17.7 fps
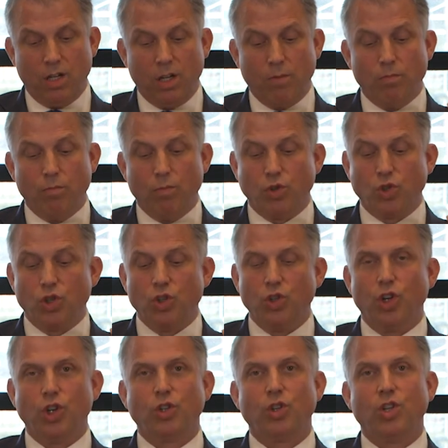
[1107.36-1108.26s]
must
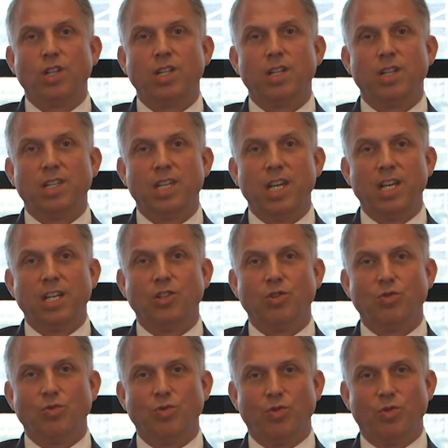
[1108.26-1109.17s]
not take
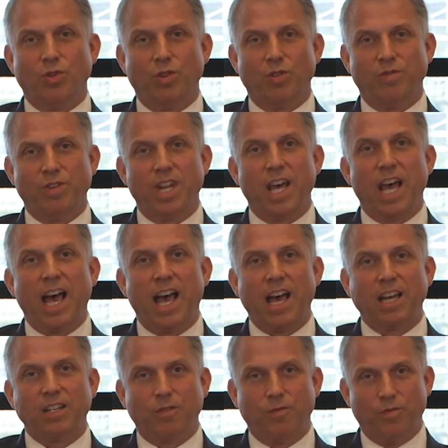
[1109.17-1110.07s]
the role of an
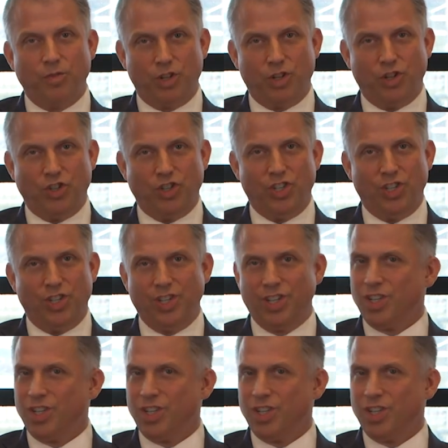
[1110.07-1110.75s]
advocate.